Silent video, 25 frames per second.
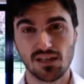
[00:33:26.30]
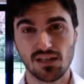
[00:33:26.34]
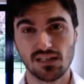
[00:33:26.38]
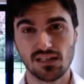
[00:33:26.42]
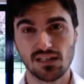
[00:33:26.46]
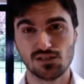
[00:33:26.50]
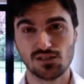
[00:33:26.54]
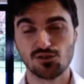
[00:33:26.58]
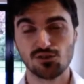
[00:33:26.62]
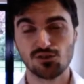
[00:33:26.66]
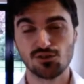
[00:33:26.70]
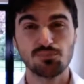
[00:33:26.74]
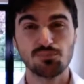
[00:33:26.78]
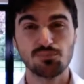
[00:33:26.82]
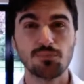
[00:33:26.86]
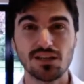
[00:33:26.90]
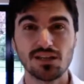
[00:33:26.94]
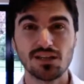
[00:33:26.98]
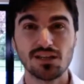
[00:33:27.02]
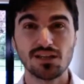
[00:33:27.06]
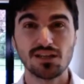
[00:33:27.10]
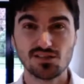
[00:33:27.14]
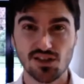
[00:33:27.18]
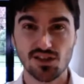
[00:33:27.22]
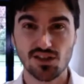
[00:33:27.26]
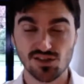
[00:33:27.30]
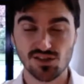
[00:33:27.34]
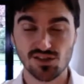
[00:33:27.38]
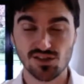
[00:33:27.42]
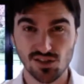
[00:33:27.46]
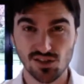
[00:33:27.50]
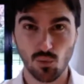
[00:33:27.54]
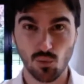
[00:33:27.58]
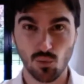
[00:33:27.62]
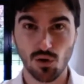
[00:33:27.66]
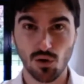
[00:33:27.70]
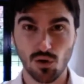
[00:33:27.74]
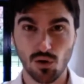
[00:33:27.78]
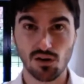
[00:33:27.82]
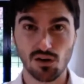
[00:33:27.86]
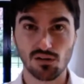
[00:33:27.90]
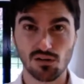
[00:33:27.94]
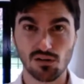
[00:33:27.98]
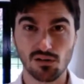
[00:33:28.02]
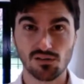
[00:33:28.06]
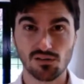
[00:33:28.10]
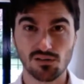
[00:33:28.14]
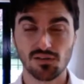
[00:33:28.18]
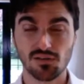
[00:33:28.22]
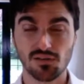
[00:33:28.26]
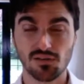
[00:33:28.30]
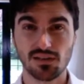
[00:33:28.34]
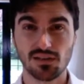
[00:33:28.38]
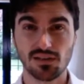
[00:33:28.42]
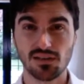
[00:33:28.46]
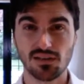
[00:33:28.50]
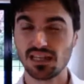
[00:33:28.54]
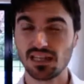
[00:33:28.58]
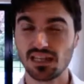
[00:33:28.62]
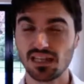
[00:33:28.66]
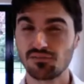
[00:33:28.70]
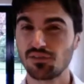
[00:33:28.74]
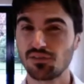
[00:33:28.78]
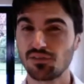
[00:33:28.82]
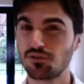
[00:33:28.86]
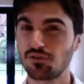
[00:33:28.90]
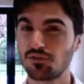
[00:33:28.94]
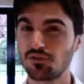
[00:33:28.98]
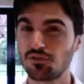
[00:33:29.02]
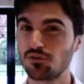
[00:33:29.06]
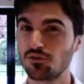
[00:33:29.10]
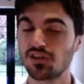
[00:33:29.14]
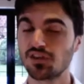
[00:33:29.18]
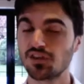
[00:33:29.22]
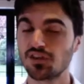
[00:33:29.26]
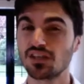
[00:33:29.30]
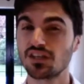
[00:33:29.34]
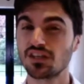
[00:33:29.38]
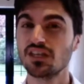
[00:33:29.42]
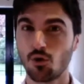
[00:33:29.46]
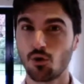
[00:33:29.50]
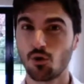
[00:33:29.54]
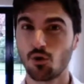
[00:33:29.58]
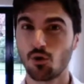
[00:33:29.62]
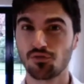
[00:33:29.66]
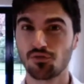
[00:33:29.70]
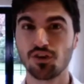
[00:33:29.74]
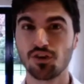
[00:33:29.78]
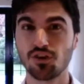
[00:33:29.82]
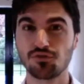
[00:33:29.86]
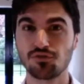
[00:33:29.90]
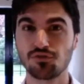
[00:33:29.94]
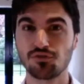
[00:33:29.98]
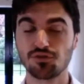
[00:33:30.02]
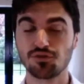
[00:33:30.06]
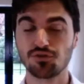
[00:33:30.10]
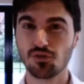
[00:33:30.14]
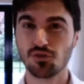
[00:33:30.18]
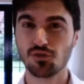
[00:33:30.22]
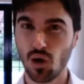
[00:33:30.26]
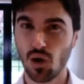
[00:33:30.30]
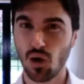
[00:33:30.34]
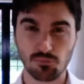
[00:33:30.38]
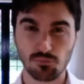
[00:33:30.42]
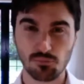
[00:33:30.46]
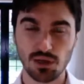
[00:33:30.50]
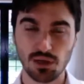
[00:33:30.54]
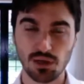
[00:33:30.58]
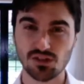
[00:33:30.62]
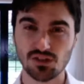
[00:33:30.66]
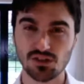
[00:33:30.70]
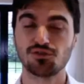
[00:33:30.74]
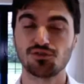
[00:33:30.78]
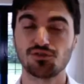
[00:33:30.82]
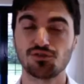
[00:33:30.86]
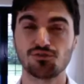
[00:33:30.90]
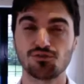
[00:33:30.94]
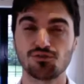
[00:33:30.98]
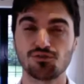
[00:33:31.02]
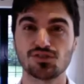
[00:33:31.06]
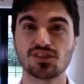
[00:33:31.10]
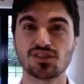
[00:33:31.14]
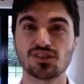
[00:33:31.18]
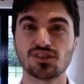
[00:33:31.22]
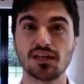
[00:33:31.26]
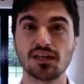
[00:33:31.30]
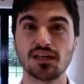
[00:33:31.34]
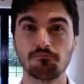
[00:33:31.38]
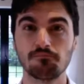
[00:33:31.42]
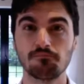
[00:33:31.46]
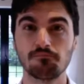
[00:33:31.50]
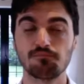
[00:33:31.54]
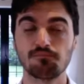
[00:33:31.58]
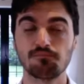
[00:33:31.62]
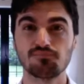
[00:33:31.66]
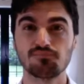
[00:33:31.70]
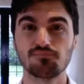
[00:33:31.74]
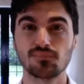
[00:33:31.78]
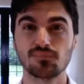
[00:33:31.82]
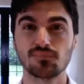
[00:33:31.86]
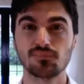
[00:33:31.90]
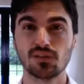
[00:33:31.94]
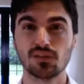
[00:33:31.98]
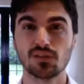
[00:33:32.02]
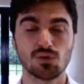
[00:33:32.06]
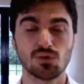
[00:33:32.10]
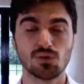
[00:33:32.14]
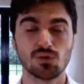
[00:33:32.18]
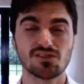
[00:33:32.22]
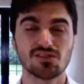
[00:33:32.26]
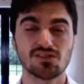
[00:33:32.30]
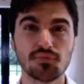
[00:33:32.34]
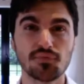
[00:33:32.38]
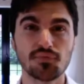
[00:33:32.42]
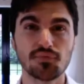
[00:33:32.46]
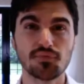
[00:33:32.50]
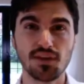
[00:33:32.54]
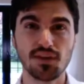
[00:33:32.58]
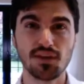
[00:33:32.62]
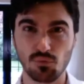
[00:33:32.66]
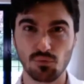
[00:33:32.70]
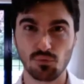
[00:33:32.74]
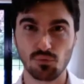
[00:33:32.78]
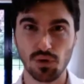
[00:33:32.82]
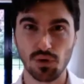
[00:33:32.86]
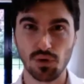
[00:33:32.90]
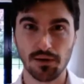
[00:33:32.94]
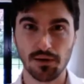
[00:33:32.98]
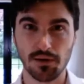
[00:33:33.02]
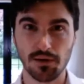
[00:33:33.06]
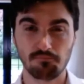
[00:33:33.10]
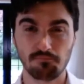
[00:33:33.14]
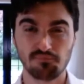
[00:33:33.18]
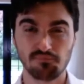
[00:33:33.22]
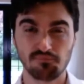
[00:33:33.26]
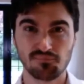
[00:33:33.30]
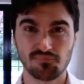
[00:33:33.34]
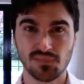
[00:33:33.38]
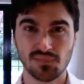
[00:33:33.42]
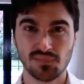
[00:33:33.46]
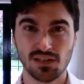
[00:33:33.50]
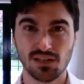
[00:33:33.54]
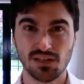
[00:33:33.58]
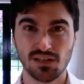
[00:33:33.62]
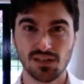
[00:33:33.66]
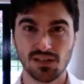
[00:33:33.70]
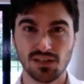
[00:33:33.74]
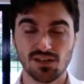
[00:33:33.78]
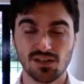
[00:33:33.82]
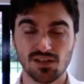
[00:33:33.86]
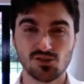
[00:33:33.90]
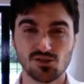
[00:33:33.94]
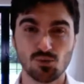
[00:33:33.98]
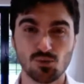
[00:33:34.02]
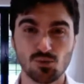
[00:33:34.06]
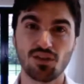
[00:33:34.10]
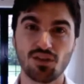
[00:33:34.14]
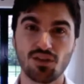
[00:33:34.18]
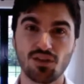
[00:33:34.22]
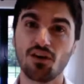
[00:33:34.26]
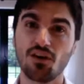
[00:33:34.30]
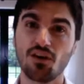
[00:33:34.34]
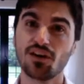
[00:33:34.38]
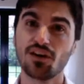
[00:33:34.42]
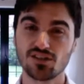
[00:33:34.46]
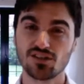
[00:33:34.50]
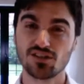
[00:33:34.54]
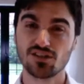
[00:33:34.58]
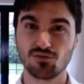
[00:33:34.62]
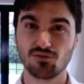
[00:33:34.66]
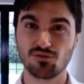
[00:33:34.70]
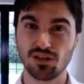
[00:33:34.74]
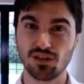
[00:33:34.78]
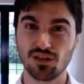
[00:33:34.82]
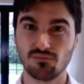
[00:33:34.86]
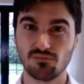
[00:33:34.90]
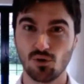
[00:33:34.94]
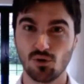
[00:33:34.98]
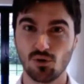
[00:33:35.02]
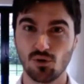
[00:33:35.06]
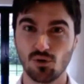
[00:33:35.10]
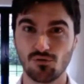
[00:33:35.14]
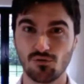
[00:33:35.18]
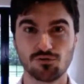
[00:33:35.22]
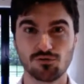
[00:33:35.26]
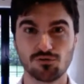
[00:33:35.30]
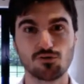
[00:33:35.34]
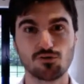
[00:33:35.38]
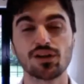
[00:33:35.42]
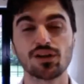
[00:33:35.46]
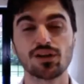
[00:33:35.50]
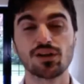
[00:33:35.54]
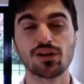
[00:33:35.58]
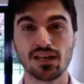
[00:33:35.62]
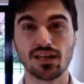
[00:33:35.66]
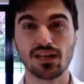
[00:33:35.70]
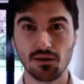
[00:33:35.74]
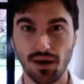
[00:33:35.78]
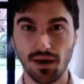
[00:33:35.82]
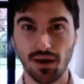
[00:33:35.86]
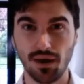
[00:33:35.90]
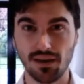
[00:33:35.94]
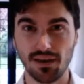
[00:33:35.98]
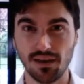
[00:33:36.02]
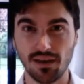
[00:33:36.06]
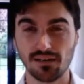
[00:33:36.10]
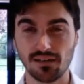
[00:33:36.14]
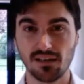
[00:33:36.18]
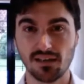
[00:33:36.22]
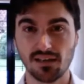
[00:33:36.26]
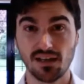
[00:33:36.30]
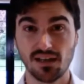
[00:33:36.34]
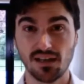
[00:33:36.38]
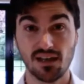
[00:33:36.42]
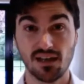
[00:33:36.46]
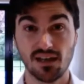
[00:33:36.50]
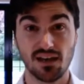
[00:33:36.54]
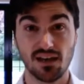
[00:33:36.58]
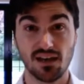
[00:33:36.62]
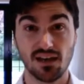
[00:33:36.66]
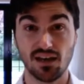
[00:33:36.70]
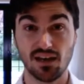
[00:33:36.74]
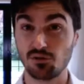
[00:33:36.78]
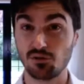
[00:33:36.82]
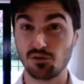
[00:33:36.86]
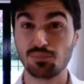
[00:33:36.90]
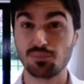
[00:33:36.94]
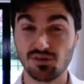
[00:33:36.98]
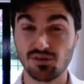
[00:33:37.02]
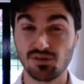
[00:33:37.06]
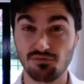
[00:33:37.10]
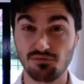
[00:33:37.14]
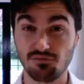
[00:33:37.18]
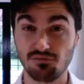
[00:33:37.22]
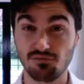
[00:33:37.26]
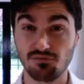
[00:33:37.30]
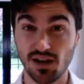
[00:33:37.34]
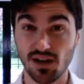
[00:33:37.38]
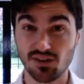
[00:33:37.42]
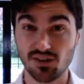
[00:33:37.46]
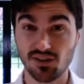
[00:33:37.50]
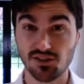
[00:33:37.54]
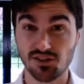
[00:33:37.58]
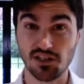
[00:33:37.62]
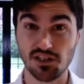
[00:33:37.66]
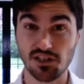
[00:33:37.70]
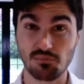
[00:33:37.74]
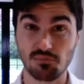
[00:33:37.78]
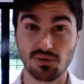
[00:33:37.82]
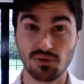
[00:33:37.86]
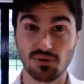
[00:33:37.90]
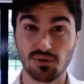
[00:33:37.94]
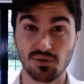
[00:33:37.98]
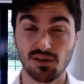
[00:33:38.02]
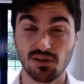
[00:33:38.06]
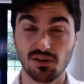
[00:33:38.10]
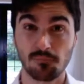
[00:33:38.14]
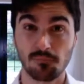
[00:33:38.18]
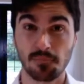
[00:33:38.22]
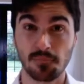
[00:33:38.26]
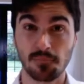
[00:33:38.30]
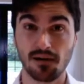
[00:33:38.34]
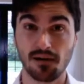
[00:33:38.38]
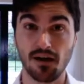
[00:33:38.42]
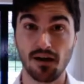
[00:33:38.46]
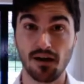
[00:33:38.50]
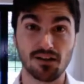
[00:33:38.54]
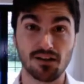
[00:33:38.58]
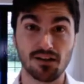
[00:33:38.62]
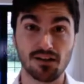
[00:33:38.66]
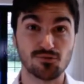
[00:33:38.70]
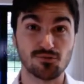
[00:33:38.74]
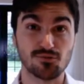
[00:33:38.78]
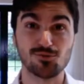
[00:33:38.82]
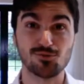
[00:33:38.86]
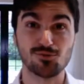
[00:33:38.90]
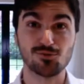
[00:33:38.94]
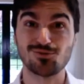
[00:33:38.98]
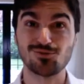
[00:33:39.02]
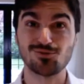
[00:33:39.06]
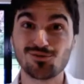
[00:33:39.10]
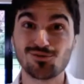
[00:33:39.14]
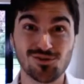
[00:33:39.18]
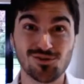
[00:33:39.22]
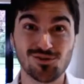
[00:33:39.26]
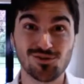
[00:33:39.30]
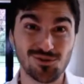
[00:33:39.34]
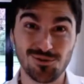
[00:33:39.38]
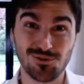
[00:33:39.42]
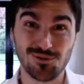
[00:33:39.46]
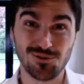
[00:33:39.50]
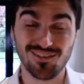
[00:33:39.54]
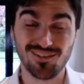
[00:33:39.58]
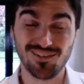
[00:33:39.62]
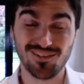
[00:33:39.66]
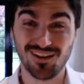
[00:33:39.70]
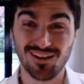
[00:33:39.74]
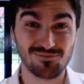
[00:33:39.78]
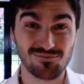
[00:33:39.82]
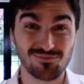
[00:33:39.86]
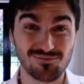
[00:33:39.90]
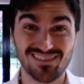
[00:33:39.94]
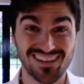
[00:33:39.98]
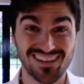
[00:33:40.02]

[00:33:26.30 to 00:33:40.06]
you could be the best surgeon in the world, and even if you're using keyhole surgery, you still have to it through skin. There's nerves everywhere. So with her history of chronic hip pain and abusive relationship uh, to children who, um,